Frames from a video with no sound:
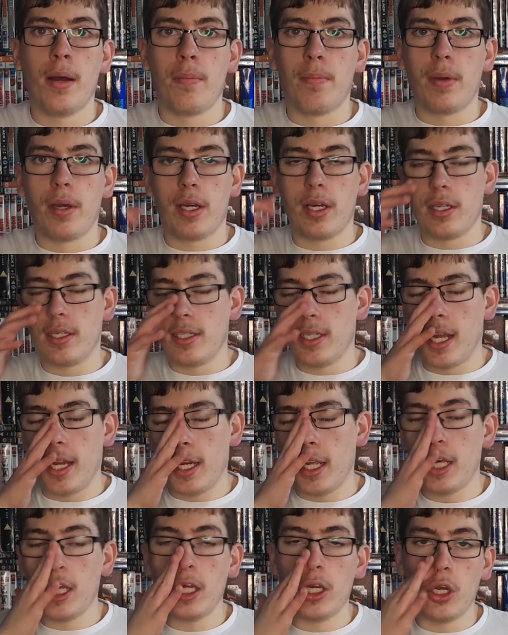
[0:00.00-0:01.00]
because
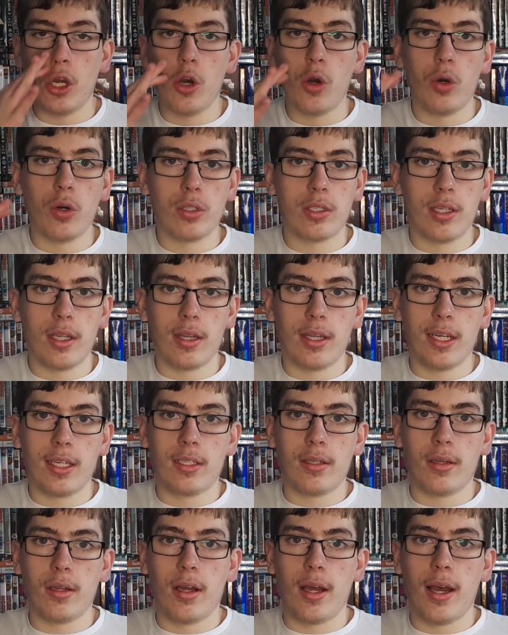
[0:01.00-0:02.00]
then he knows that
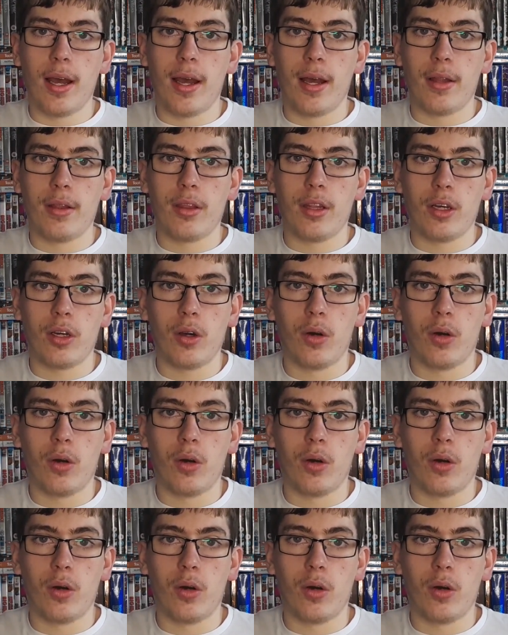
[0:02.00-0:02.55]
this the